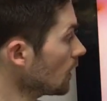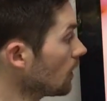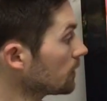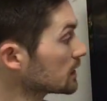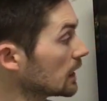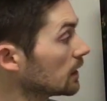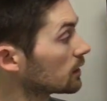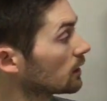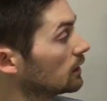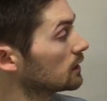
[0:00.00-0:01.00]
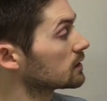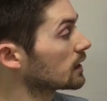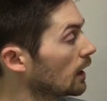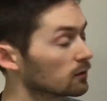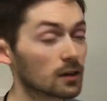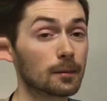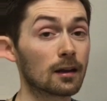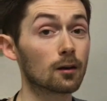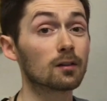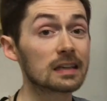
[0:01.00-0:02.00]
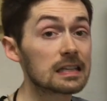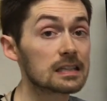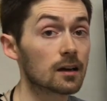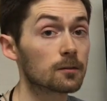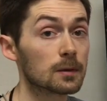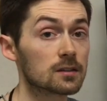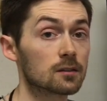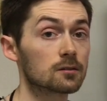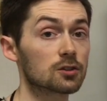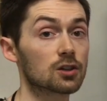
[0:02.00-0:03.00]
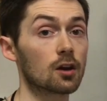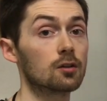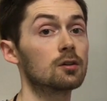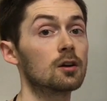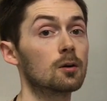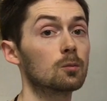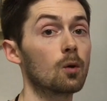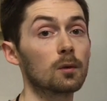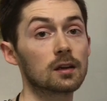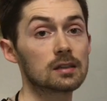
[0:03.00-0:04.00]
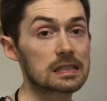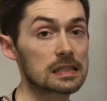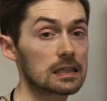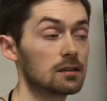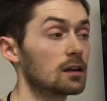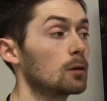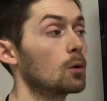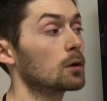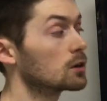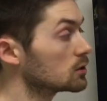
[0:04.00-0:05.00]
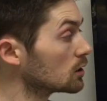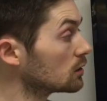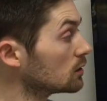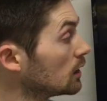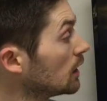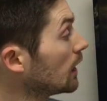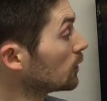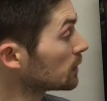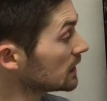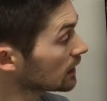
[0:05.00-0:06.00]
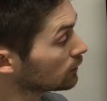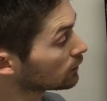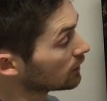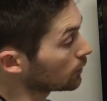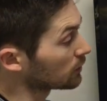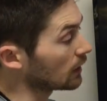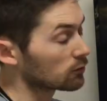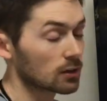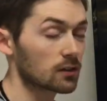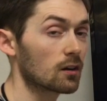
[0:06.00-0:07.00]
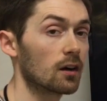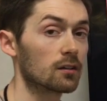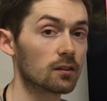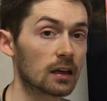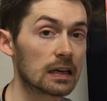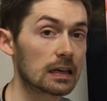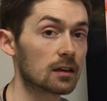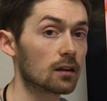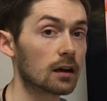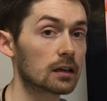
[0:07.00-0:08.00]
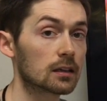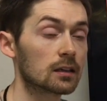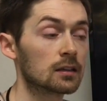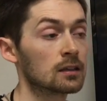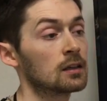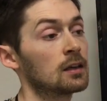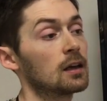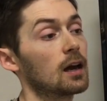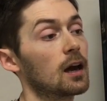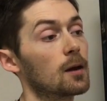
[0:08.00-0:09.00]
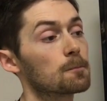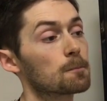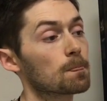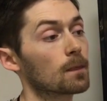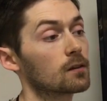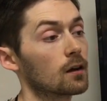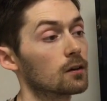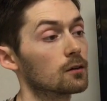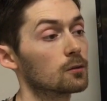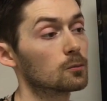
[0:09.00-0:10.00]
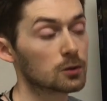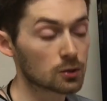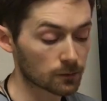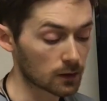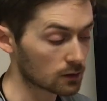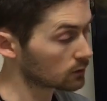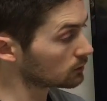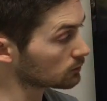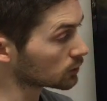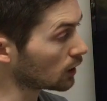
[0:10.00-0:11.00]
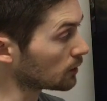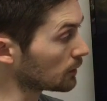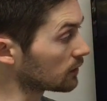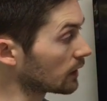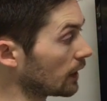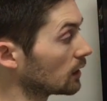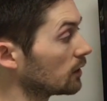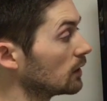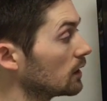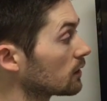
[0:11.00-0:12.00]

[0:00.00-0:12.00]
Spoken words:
of his teeth in this scale really made it a lot easier for me to show what we can see and what we can do. And it's particularly looking at upper central incisors that he didn't like. So we took photos, showed it with the scale, and really